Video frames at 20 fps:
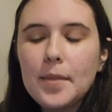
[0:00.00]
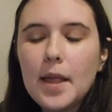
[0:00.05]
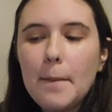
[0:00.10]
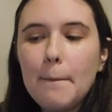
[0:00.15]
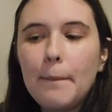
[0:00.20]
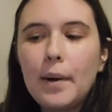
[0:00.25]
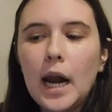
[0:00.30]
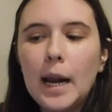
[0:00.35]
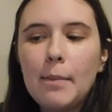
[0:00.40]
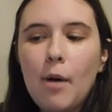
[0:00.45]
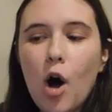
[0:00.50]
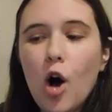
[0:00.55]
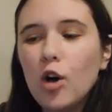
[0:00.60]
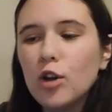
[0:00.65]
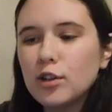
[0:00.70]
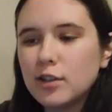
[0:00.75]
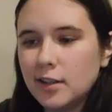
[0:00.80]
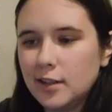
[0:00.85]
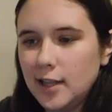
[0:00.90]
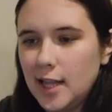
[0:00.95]
but I'm
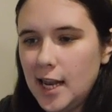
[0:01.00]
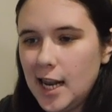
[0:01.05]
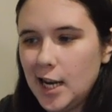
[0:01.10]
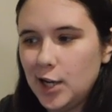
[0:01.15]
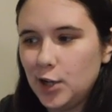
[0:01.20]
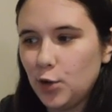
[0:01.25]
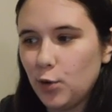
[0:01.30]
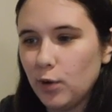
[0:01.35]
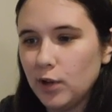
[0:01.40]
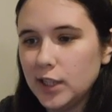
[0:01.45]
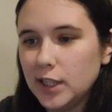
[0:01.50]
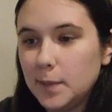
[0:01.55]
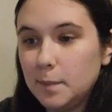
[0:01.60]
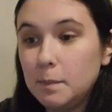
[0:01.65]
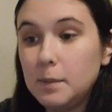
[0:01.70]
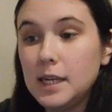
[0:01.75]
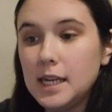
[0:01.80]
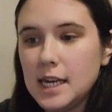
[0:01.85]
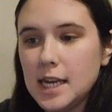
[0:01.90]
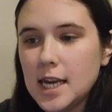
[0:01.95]
also leaning towards
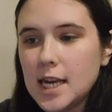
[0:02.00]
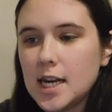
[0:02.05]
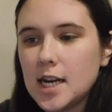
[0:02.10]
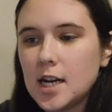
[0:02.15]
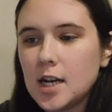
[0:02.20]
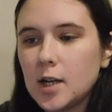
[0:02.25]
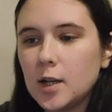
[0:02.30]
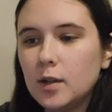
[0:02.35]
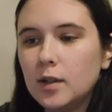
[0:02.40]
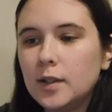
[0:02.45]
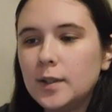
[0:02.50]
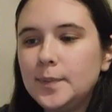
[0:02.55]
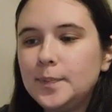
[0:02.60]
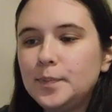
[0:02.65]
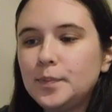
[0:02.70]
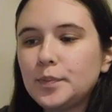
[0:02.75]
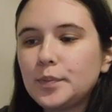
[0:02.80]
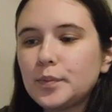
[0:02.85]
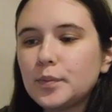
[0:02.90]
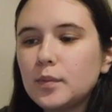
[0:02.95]
peak.
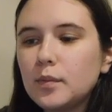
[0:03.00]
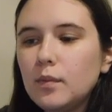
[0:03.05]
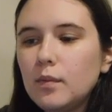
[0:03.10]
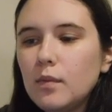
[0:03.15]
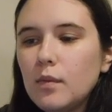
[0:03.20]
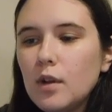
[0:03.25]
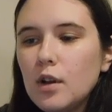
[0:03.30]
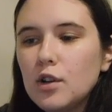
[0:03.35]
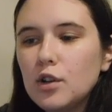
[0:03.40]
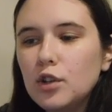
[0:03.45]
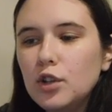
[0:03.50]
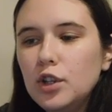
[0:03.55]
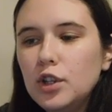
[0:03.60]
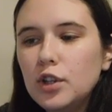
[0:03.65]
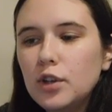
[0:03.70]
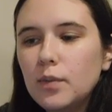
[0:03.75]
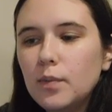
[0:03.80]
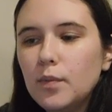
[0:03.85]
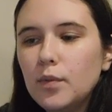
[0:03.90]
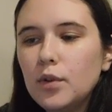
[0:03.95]

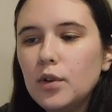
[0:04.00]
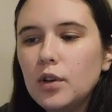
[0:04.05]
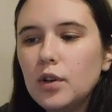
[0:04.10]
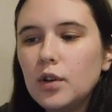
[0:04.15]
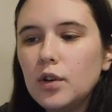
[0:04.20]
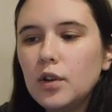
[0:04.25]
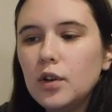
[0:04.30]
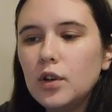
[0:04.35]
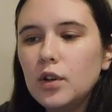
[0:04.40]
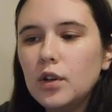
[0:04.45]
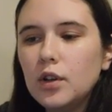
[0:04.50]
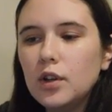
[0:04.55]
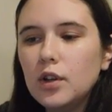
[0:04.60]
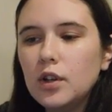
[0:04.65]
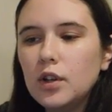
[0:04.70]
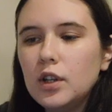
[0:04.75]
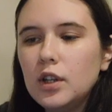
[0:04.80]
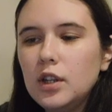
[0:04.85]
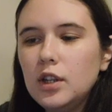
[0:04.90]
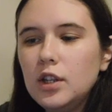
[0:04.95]
You
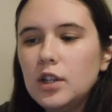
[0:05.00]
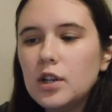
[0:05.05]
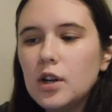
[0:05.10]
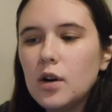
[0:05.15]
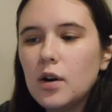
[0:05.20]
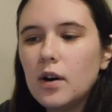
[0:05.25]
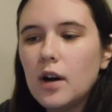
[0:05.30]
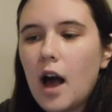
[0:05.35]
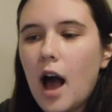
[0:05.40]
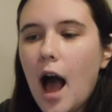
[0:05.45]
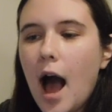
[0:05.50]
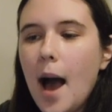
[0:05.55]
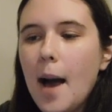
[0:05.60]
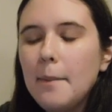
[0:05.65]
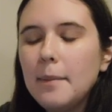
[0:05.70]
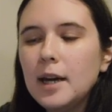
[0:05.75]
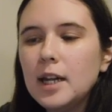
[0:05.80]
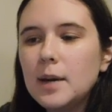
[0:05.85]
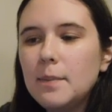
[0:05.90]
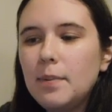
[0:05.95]
know,
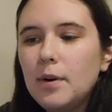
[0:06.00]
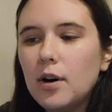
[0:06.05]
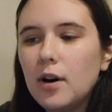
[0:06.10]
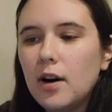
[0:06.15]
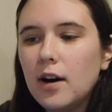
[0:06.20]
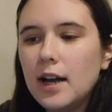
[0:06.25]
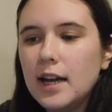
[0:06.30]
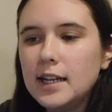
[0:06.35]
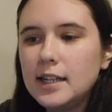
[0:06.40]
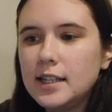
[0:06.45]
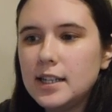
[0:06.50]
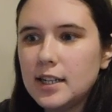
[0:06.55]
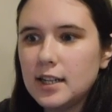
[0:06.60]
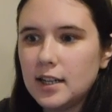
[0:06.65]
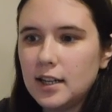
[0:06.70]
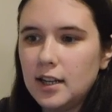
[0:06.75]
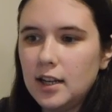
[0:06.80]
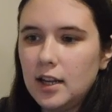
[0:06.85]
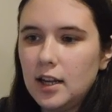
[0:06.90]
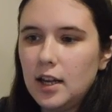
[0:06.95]
I'm gonna put
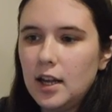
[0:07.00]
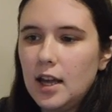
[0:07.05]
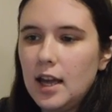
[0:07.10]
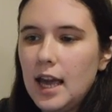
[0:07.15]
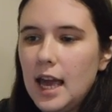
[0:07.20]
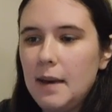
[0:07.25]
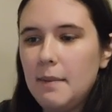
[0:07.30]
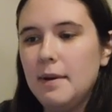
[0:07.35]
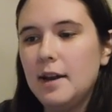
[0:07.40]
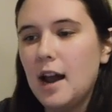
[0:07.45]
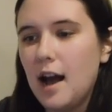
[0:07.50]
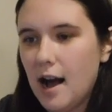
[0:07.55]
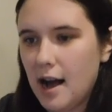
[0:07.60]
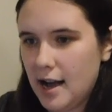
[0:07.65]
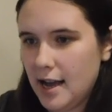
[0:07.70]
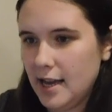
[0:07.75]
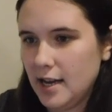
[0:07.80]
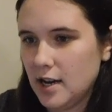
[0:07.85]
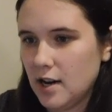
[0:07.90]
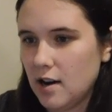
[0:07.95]
him in
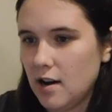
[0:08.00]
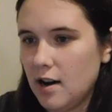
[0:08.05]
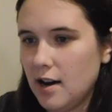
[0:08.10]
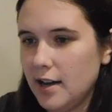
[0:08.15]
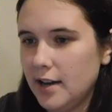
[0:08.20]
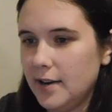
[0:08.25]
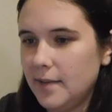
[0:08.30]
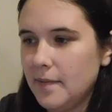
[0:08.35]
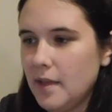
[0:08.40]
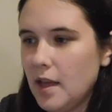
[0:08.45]
icon.